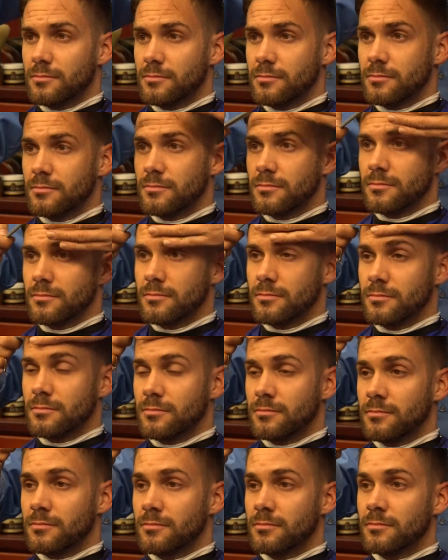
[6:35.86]

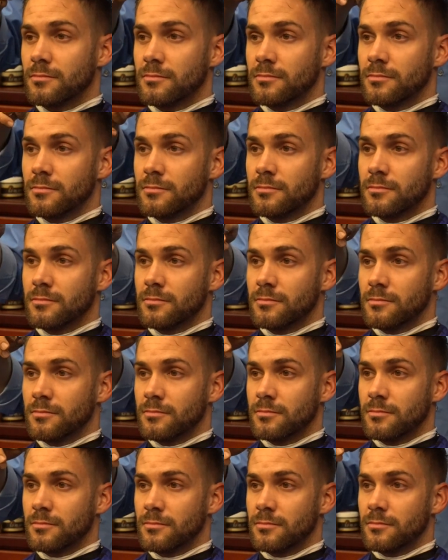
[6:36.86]

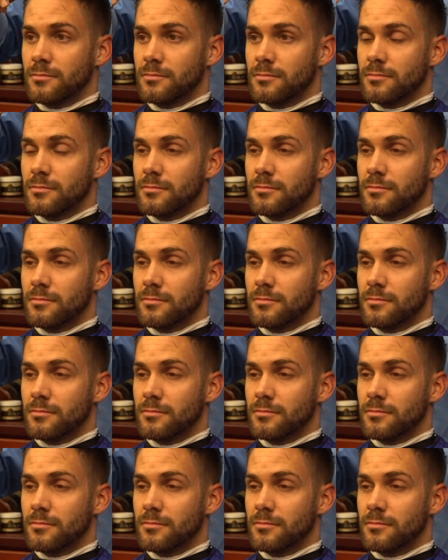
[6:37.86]
Nothing is said.